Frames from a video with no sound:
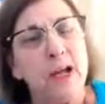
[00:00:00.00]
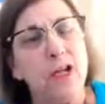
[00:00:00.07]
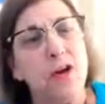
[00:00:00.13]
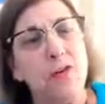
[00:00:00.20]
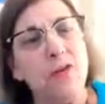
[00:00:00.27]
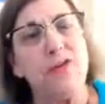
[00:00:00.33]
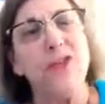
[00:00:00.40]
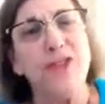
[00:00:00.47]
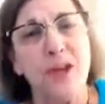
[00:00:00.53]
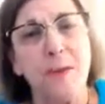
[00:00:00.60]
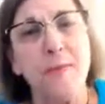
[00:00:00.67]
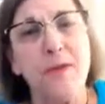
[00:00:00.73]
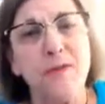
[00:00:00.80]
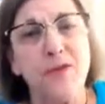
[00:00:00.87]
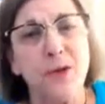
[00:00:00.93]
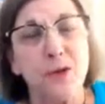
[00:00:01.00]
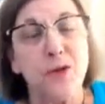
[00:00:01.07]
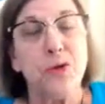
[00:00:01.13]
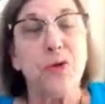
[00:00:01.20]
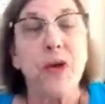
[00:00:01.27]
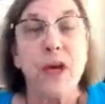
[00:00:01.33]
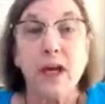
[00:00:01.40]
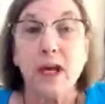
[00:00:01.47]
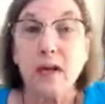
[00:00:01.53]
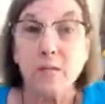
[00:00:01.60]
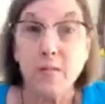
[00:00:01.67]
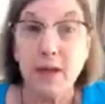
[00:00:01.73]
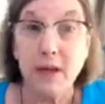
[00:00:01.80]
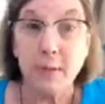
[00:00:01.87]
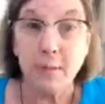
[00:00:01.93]
for some of you, it
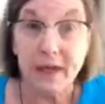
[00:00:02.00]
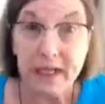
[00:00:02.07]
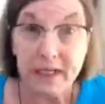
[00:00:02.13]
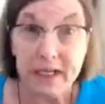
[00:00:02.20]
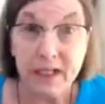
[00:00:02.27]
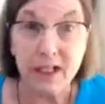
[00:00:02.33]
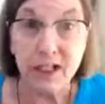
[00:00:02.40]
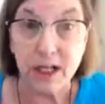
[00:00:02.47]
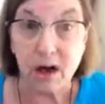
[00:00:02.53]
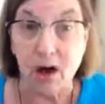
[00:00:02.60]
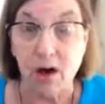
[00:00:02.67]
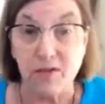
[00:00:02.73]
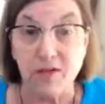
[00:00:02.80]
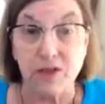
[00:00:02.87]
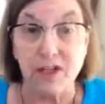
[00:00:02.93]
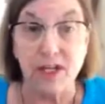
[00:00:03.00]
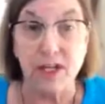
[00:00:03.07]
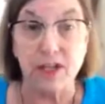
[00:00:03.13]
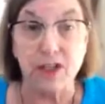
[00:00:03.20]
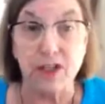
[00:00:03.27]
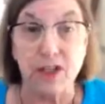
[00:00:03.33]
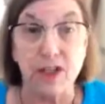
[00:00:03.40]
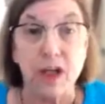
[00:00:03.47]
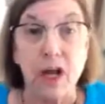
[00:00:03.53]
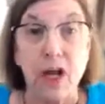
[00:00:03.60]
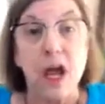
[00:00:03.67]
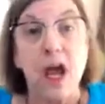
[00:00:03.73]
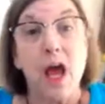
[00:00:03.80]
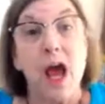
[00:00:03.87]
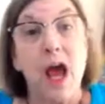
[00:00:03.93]
may be an easy conversation.
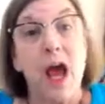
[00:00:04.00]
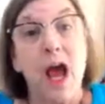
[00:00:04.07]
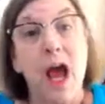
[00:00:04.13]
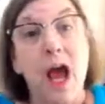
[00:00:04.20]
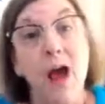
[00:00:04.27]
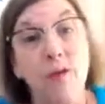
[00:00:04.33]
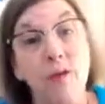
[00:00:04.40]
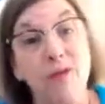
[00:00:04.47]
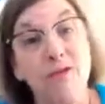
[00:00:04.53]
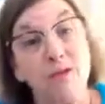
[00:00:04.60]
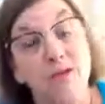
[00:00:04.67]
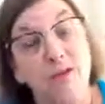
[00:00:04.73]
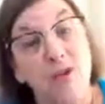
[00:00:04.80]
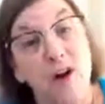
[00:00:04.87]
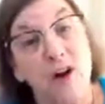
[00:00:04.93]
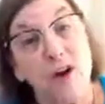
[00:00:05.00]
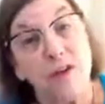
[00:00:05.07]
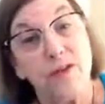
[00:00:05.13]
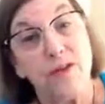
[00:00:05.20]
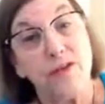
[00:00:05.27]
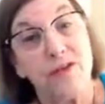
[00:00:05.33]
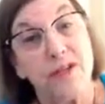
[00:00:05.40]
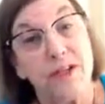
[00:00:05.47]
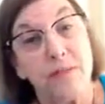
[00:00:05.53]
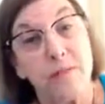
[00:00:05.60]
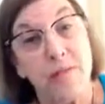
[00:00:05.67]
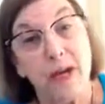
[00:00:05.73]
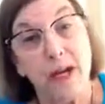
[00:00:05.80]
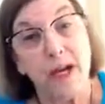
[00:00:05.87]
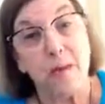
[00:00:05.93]
However, for others, it
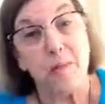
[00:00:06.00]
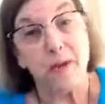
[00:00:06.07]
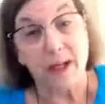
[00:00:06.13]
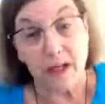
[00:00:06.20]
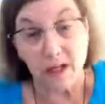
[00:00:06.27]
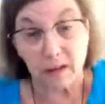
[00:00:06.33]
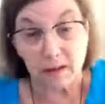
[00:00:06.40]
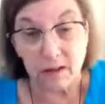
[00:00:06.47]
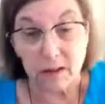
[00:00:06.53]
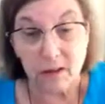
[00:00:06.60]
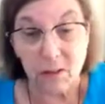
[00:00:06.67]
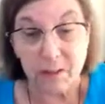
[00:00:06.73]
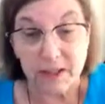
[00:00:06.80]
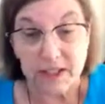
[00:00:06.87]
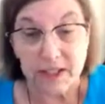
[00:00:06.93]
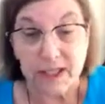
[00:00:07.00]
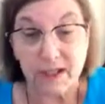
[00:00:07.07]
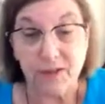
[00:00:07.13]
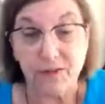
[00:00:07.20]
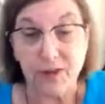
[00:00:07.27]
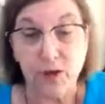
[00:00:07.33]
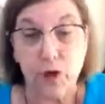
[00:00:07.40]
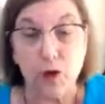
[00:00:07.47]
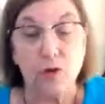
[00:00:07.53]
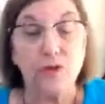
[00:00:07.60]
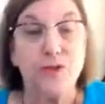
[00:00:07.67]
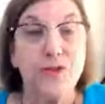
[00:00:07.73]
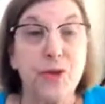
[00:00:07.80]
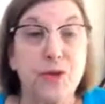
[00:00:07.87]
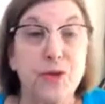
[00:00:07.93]
may be a little bit difficult.
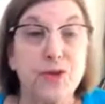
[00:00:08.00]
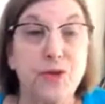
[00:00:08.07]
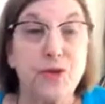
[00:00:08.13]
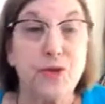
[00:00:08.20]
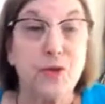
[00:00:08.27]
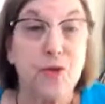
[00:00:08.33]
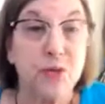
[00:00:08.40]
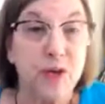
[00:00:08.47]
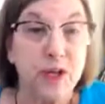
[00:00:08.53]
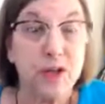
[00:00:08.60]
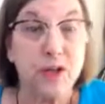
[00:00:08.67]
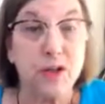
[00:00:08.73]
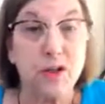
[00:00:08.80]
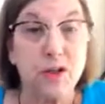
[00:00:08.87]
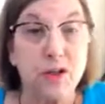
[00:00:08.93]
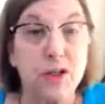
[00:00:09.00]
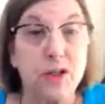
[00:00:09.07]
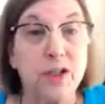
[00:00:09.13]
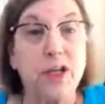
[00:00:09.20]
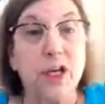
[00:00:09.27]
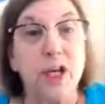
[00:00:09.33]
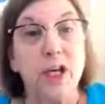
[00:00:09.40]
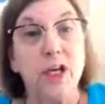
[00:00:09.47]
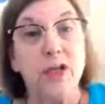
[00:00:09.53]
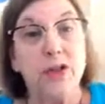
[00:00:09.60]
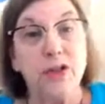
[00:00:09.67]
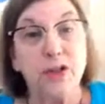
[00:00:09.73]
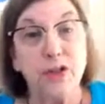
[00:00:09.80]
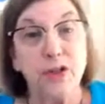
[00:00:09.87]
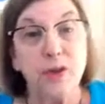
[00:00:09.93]
So it's really good
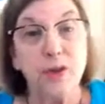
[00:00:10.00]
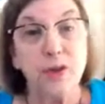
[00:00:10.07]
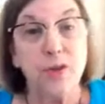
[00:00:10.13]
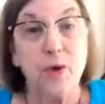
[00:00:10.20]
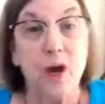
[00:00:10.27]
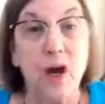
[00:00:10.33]
to